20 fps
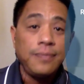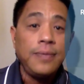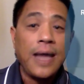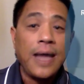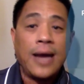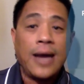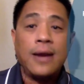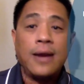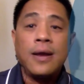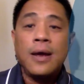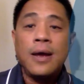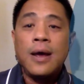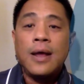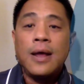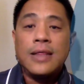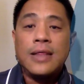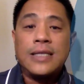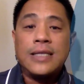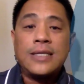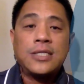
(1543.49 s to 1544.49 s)
And
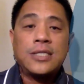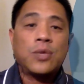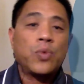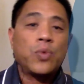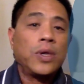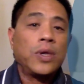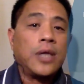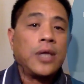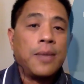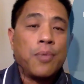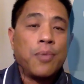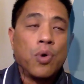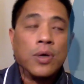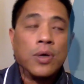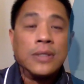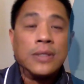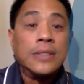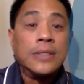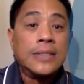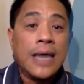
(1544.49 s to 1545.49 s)
this is a really
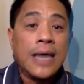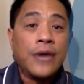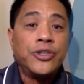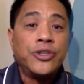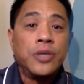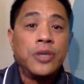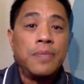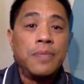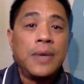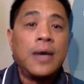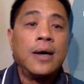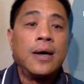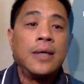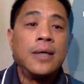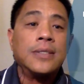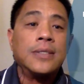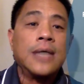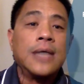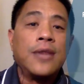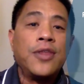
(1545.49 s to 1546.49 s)
important section,
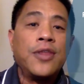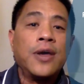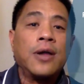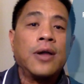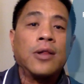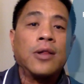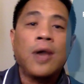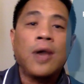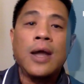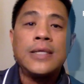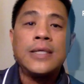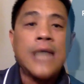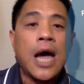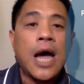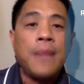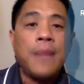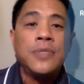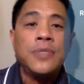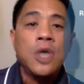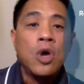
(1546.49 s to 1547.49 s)
because I think a lot of
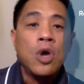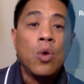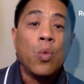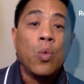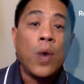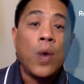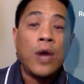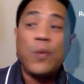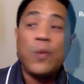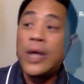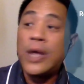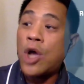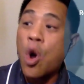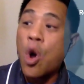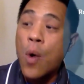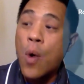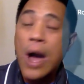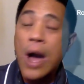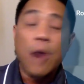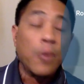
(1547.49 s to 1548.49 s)
times when we
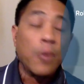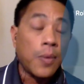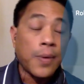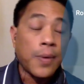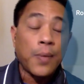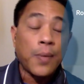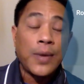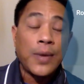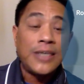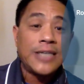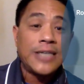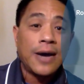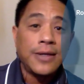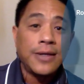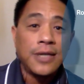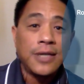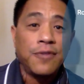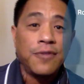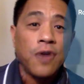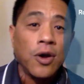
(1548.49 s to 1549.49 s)
go out, when we reach out
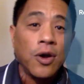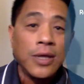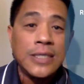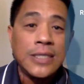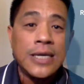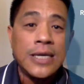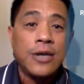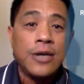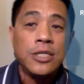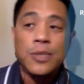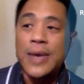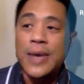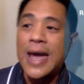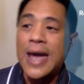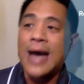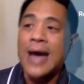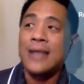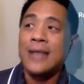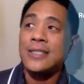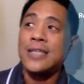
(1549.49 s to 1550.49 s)
to volunteers and we
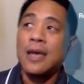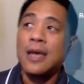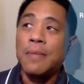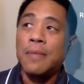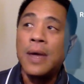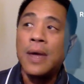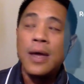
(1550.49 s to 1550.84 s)
ask them,